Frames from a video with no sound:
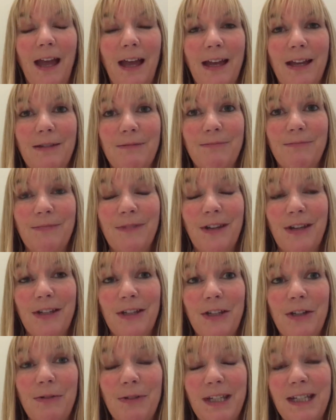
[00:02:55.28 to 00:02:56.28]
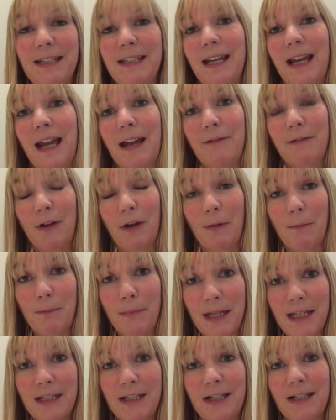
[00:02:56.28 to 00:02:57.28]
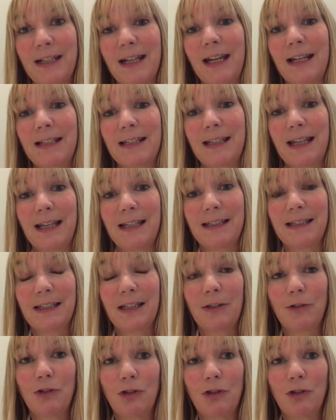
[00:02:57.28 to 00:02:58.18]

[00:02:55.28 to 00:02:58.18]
you need to have immediate access